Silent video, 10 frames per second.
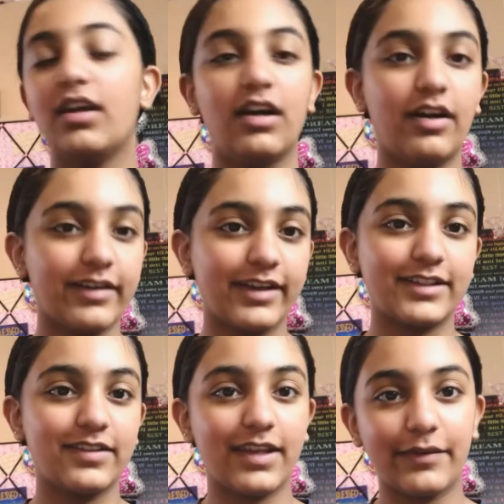Okay,
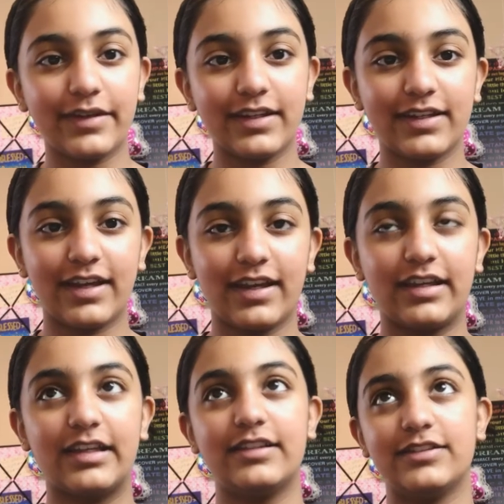so now we're gonna get
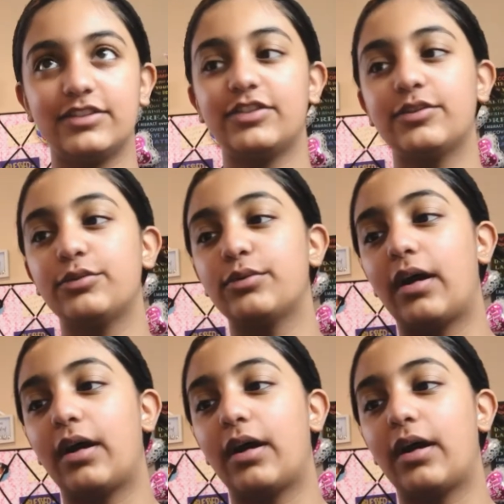into